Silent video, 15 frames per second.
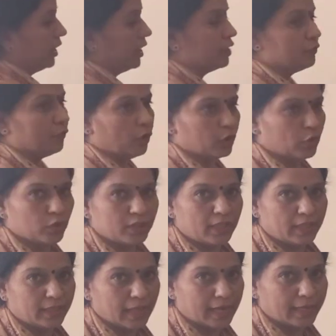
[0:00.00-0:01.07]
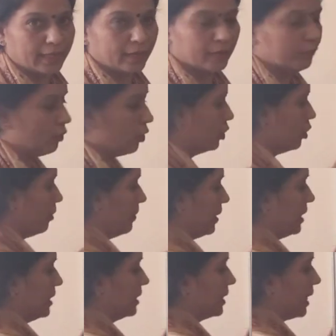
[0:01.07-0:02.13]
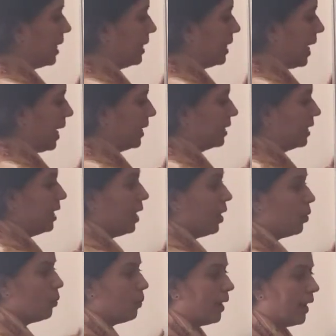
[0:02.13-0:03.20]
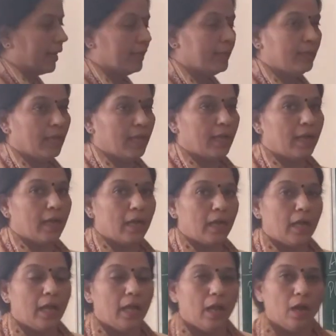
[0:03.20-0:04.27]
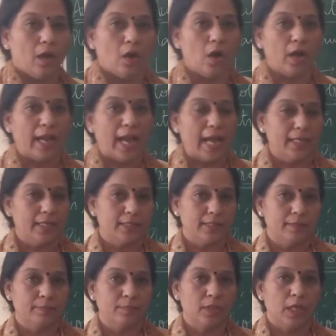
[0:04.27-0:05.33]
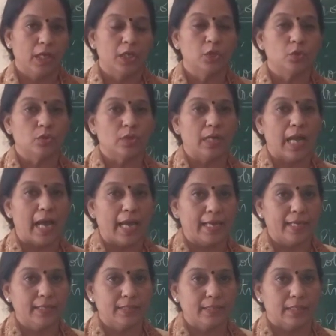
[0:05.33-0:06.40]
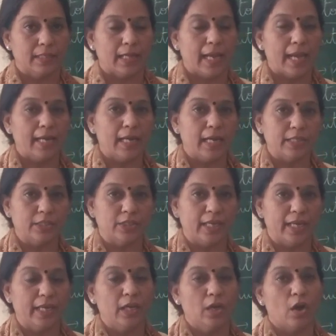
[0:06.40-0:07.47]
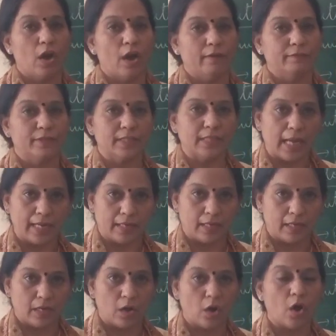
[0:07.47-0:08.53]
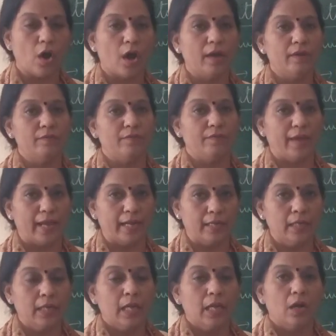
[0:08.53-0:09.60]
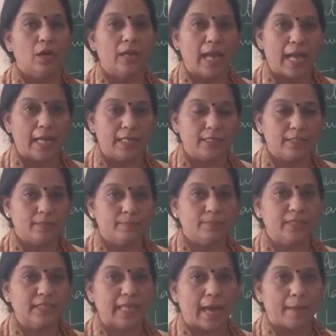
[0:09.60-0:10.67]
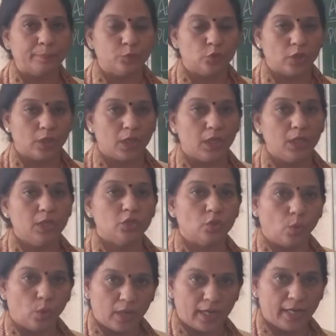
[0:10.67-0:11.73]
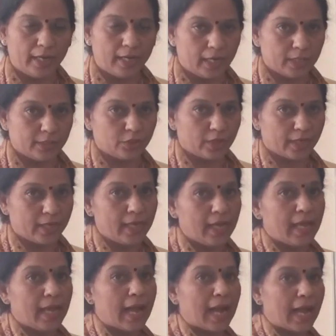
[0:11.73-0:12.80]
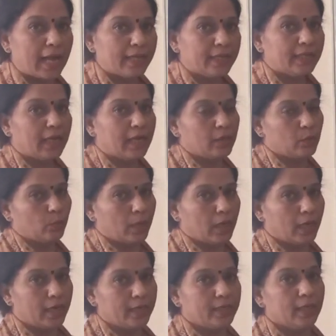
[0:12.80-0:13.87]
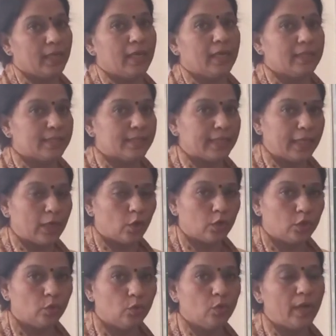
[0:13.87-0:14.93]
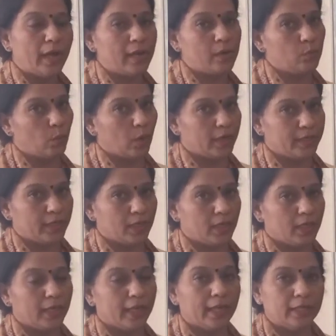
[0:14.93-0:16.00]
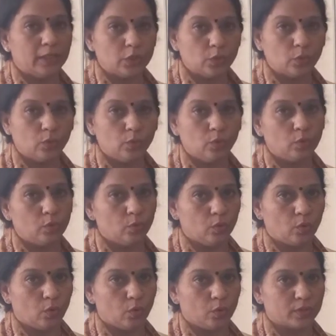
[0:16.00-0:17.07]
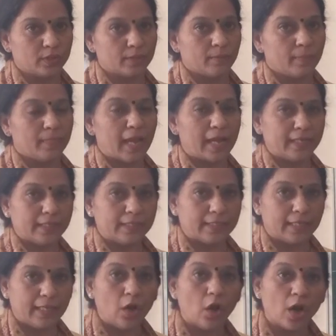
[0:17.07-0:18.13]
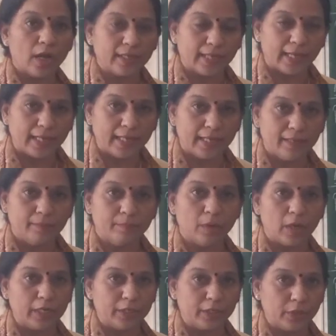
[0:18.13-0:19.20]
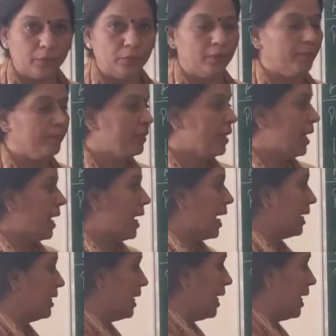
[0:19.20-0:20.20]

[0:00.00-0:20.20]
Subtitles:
is photosynthetic. Photo means sunlight. When organisms utilize energy of sun, or when organisms capture solar energy and convert CO2 and water into glucose, that is the organic molecule, and